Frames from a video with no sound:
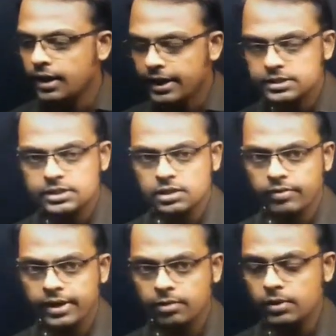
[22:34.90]
X is a
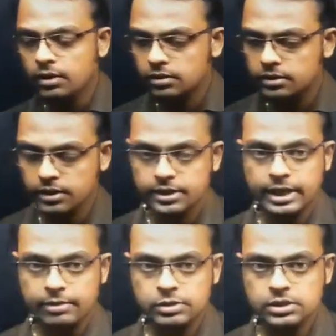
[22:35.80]
variable, here
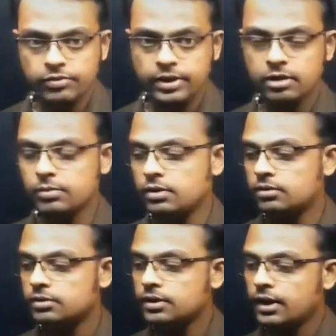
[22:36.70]
time is a variable.
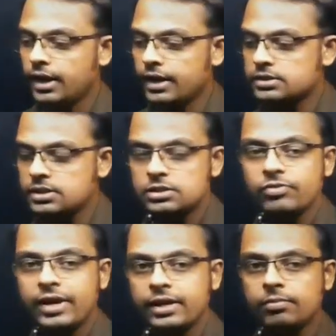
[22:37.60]
X is
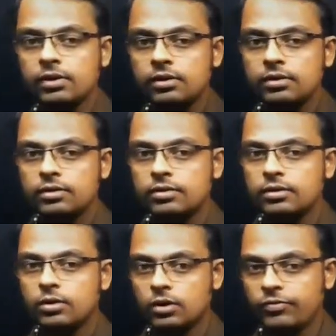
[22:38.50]
variable
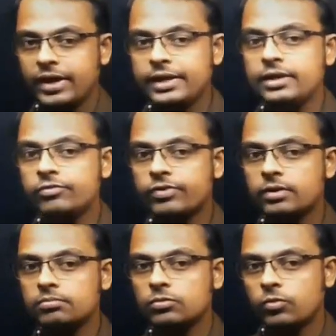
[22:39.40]
or varying
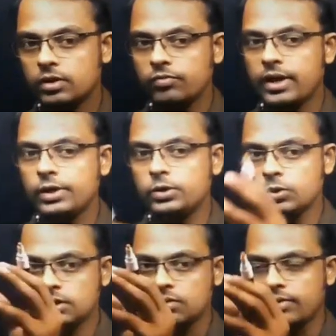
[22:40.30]
from one value
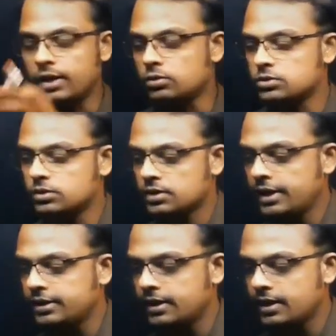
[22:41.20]
to other value. So
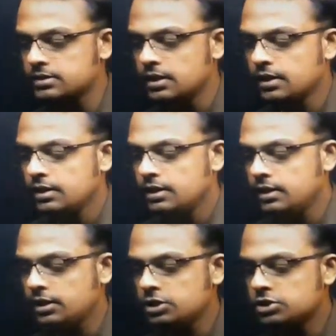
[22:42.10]
write it as
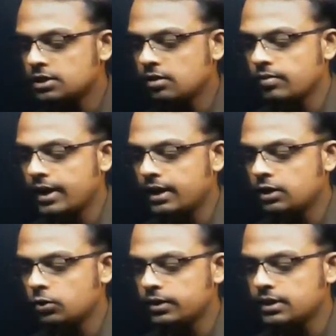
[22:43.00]
initial
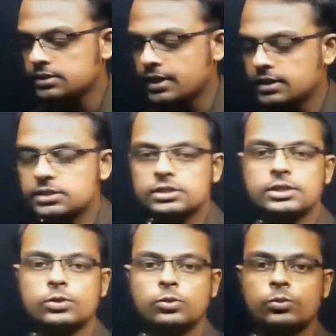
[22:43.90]
value is
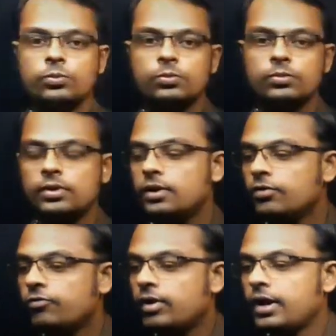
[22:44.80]
x0,
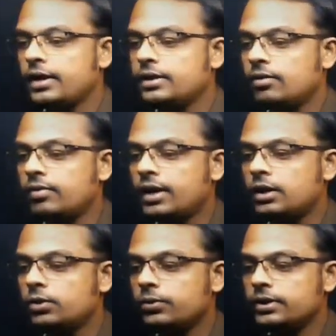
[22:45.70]
final
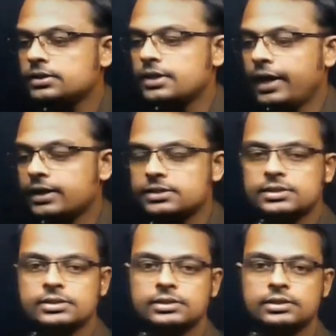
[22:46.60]
value is
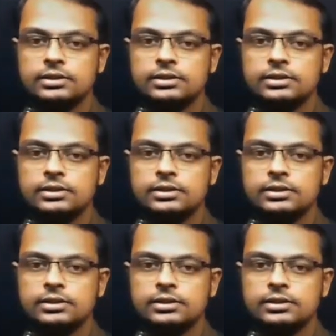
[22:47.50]
x.